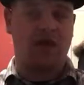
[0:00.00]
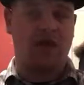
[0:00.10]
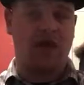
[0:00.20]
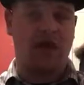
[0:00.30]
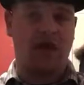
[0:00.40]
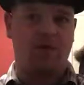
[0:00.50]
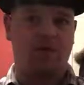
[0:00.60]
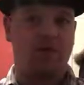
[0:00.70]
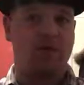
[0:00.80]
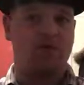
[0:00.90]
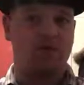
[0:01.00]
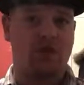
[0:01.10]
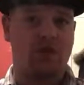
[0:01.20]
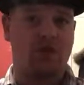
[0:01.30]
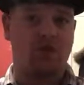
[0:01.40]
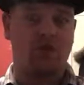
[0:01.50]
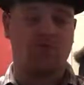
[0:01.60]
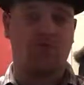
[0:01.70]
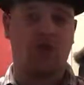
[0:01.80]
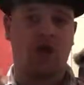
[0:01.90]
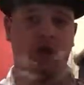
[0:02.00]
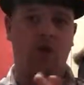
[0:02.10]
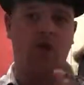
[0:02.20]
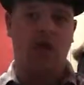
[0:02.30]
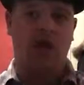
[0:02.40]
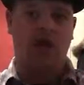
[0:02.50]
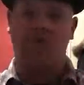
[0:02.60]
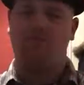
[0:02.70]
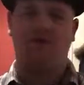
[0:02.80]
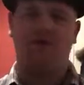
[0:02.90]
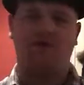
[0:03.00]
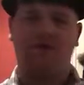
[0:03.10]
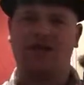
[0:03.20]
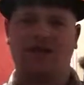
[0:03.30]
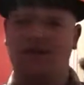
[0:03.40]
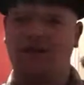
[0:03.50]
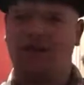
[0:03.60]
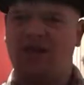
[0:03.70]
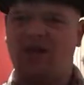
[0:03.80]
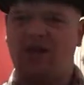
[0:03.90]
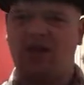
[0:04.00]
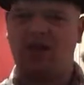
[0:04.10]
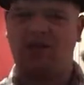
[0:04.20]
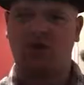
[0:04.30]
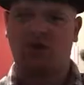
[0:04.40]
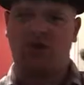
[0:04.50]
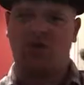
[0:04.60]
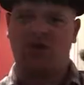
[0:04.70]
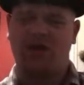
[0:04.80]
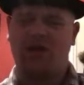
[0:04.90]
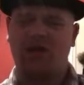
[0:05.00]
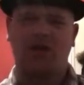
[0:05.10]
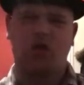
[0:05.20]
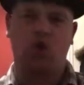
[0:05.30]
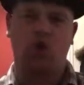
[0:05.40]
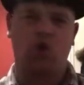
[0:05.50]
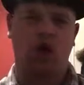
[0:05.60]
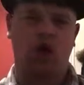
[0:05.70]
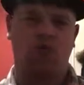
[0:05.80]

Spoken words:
The link will be in the description below, and maybe a link to my Blogspot as well, because I do